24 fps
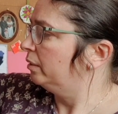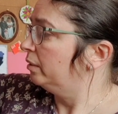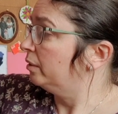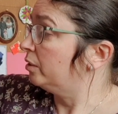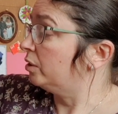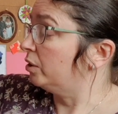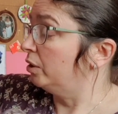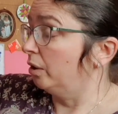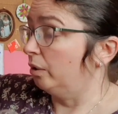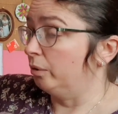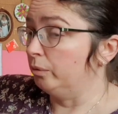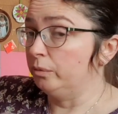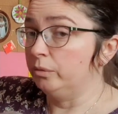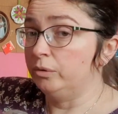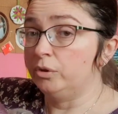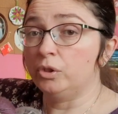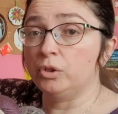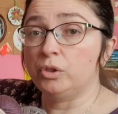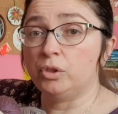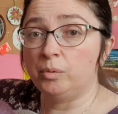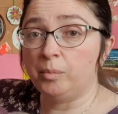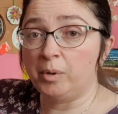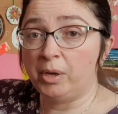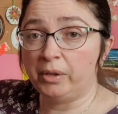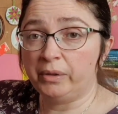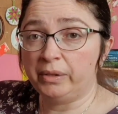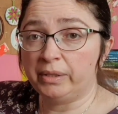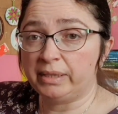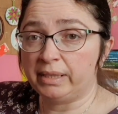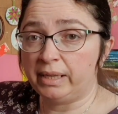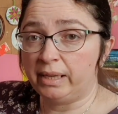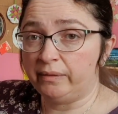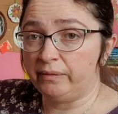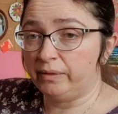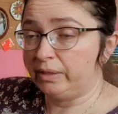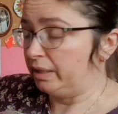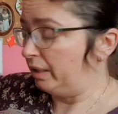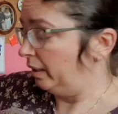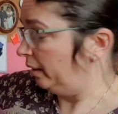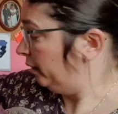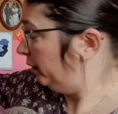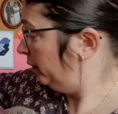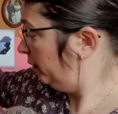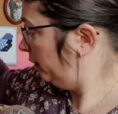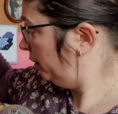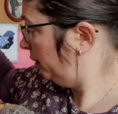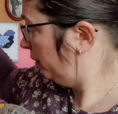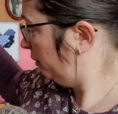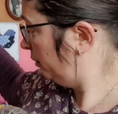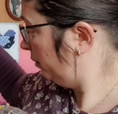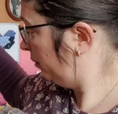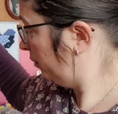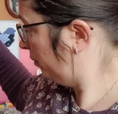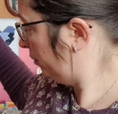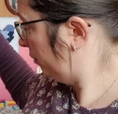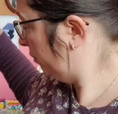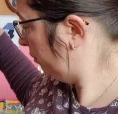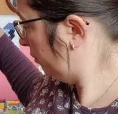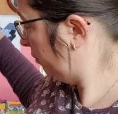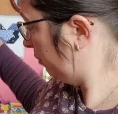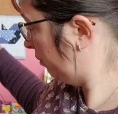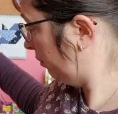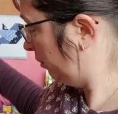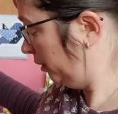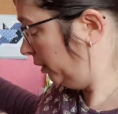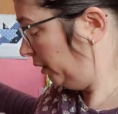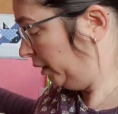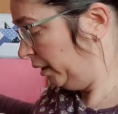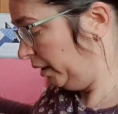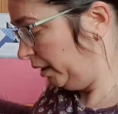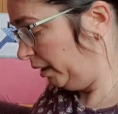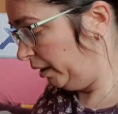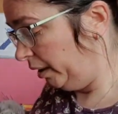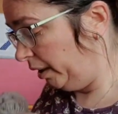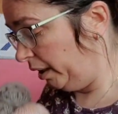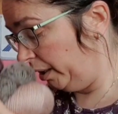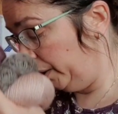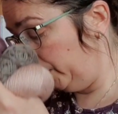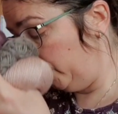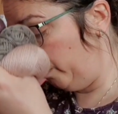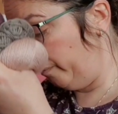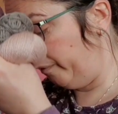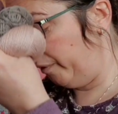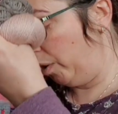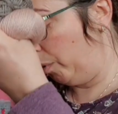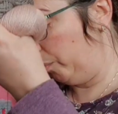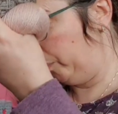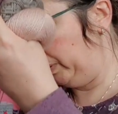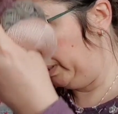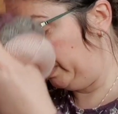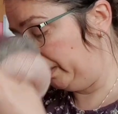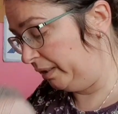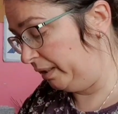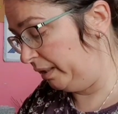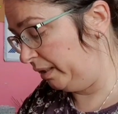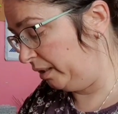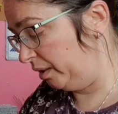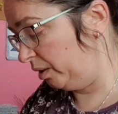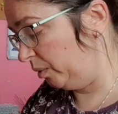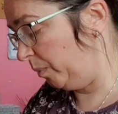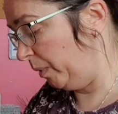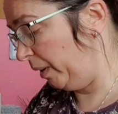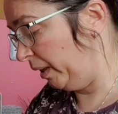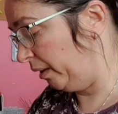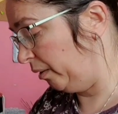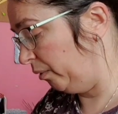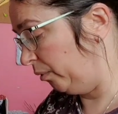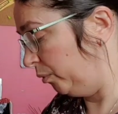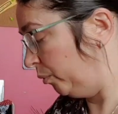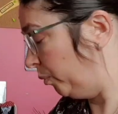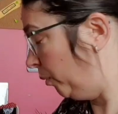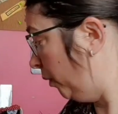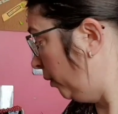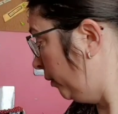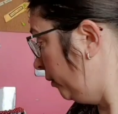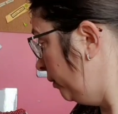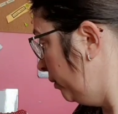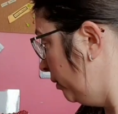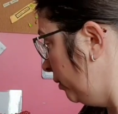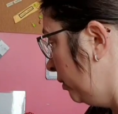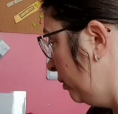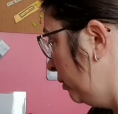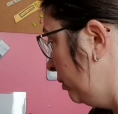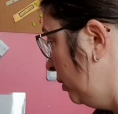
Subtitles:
So just to be on the safe side, I know I've got plenty of the speckled one.